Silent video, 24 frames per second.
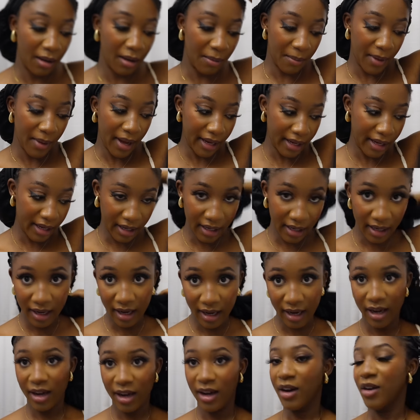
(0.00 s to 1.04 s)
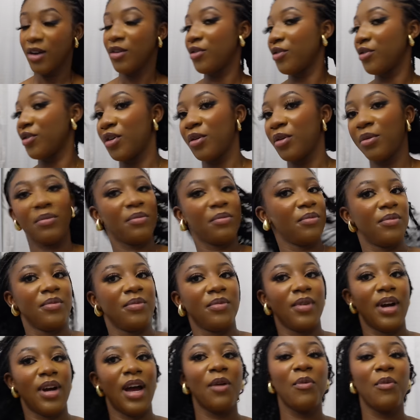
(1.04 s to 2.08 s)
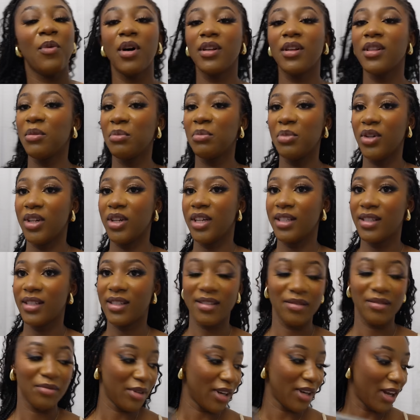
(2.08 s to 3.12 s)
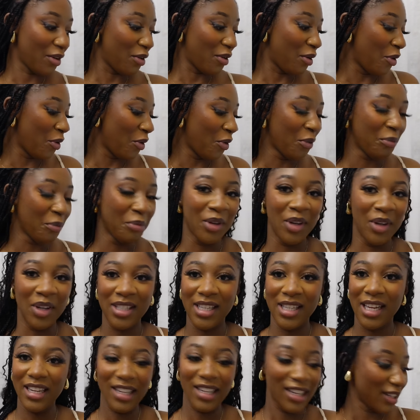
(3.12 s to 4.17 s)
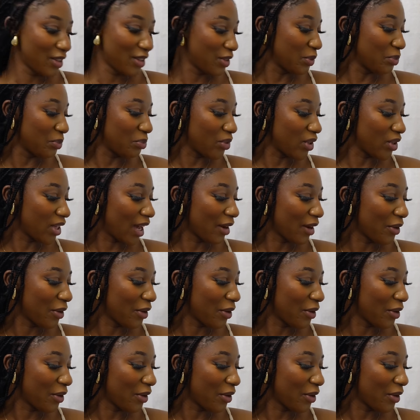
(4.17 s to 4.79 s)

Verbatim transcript: I'm back from. I wore the bonnet when I go home because I needed to pee.